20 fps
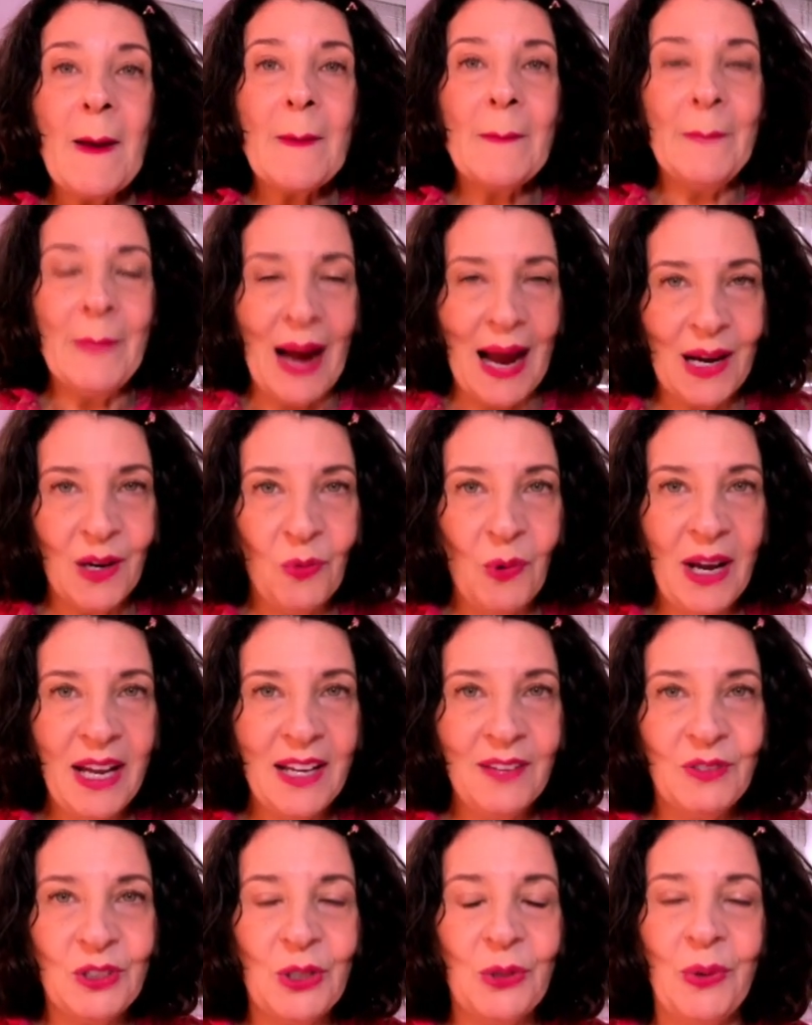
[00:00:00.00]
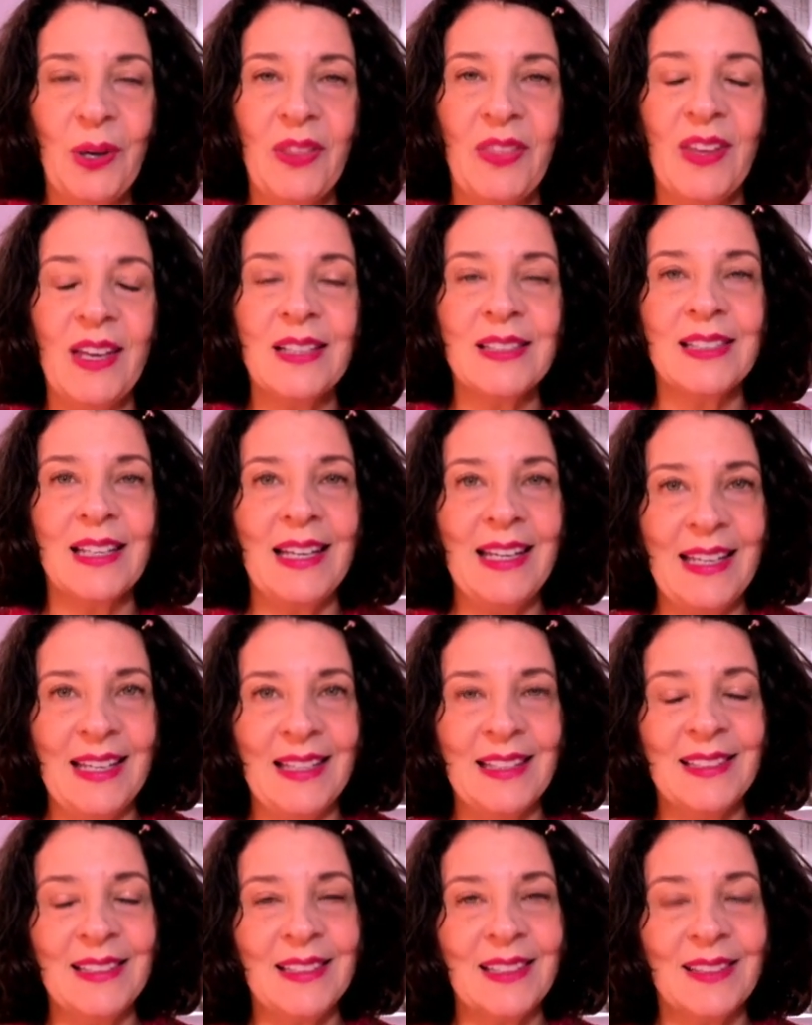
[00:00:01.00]
My way of doing this
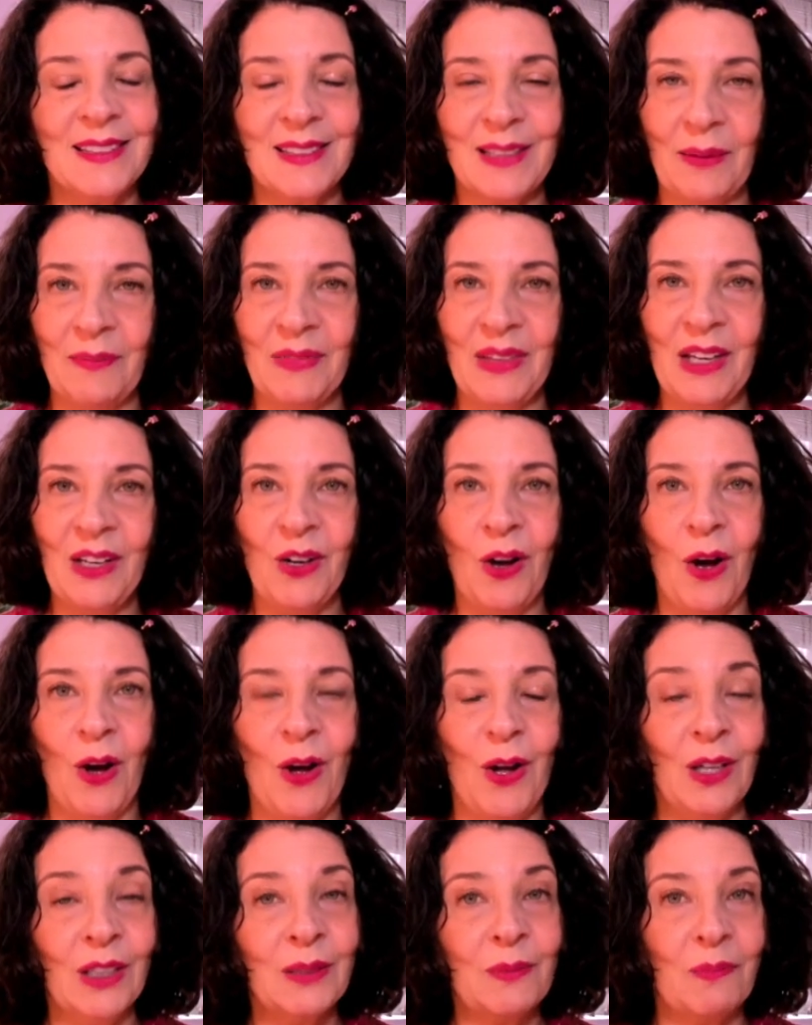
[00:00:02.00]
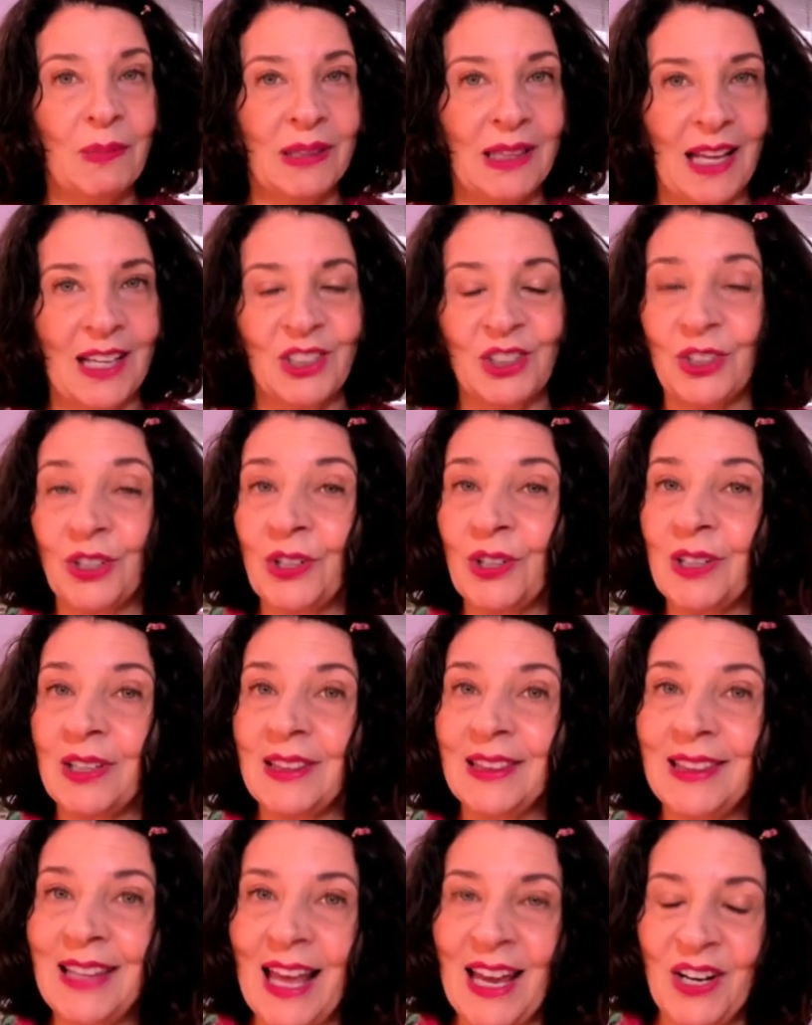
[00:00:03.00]
is something called pleasure
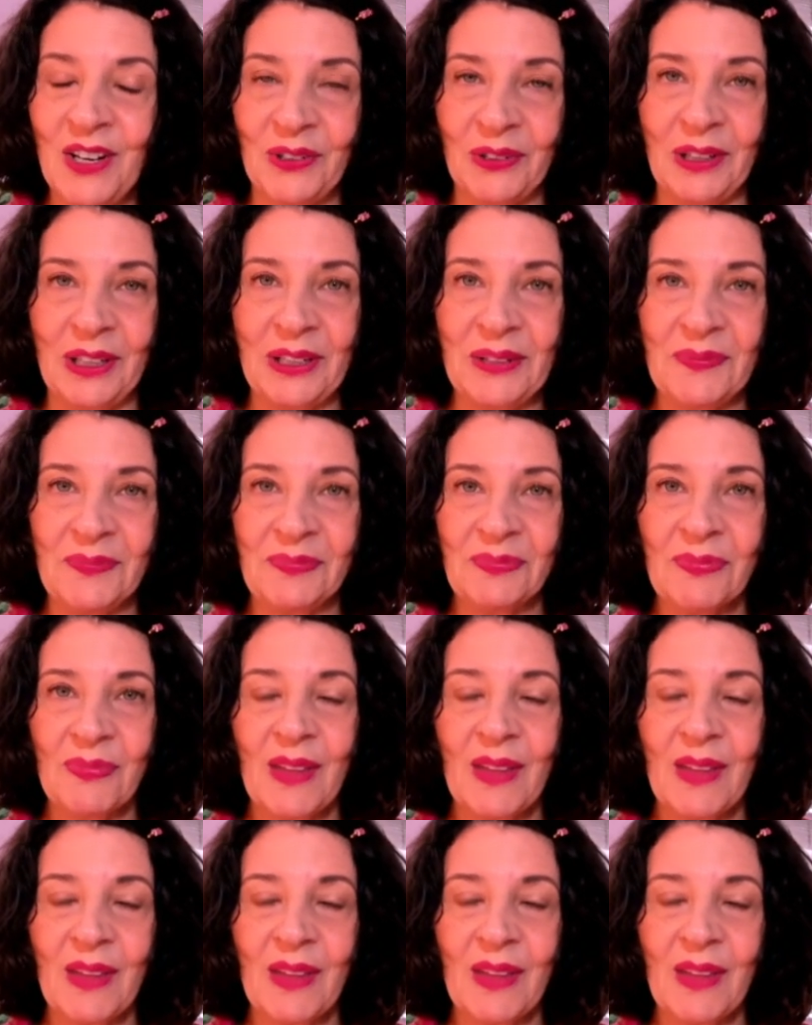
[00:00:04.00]
layering.